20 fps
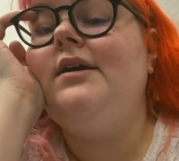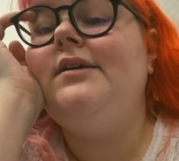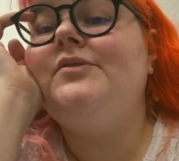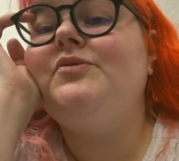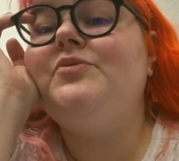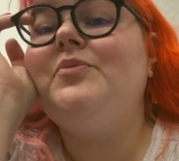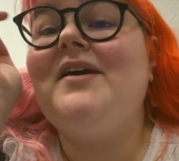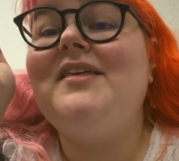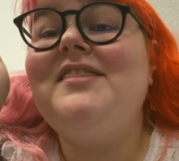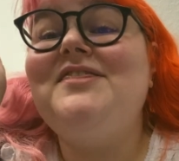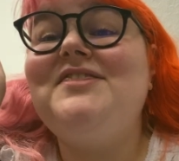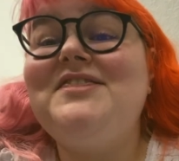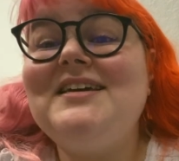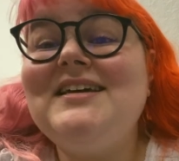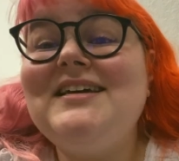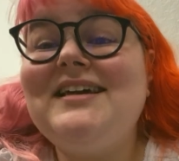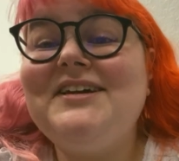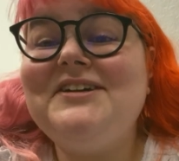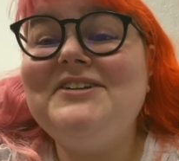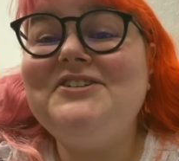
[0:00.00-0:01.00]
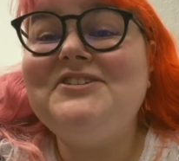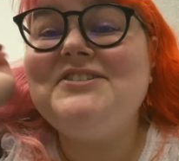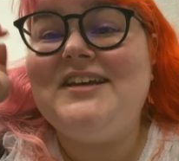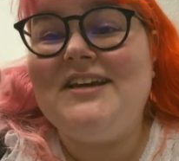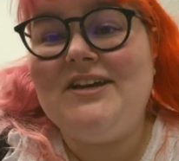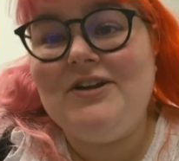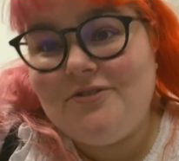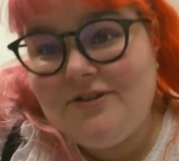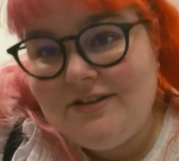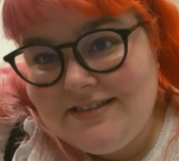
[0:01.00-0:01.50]
So I think I can just
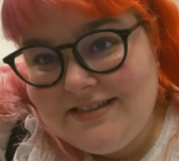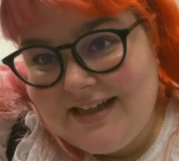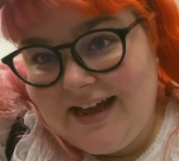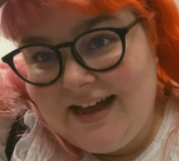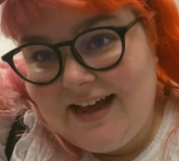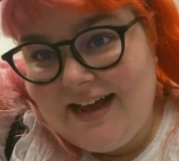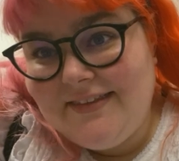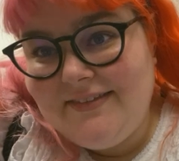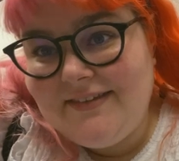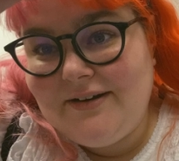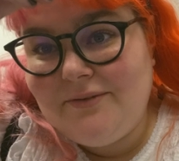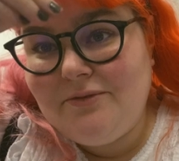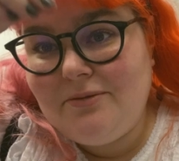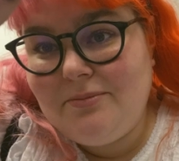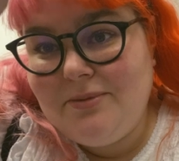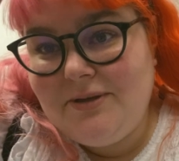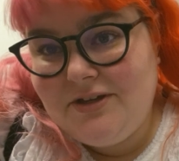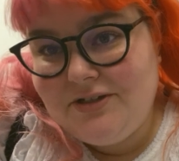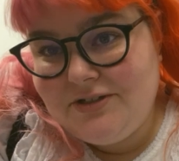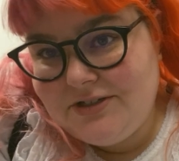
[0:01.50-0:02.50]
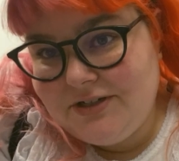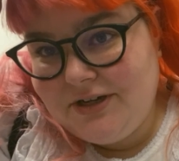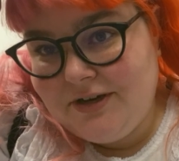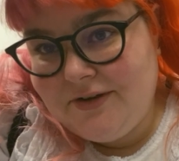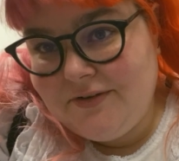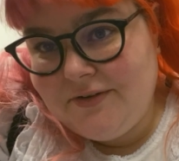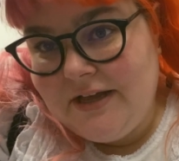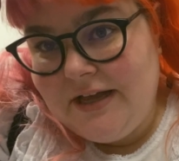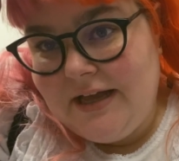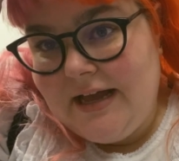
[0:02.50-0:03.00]
increase that and then we'll be good to
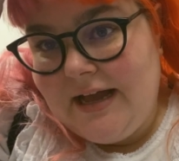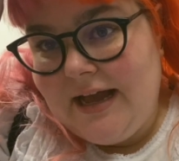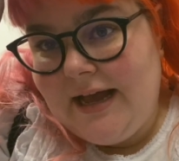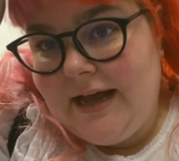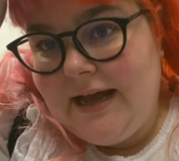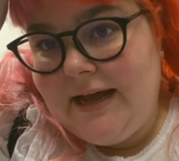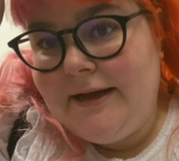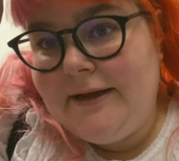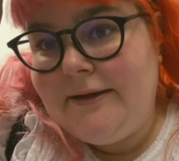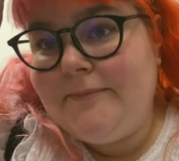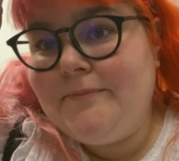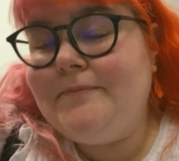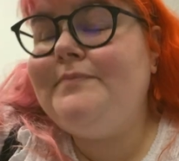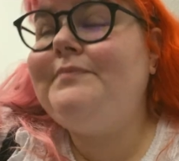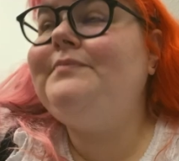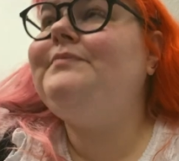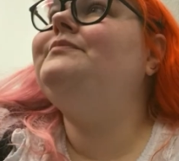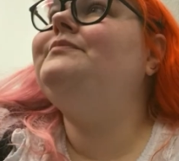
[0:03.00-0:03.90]
go. Um,